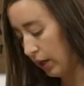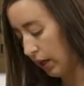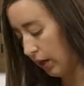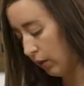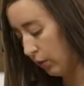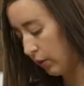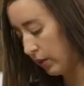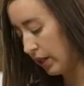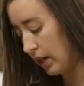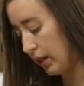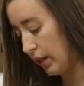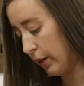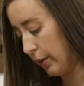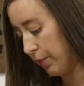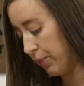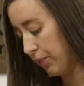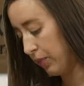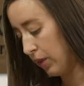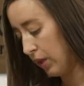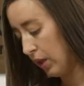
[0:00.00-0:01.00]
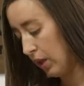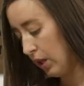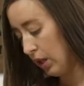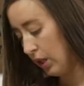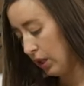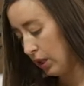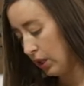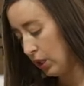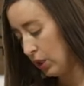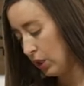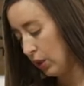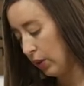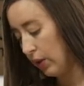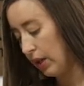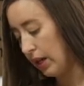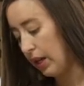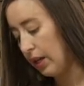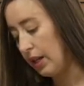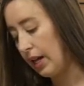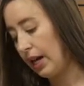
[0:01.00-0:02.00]
a week. So
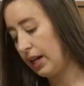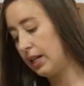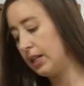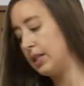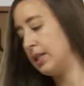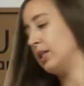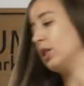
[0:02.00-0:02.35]
then that is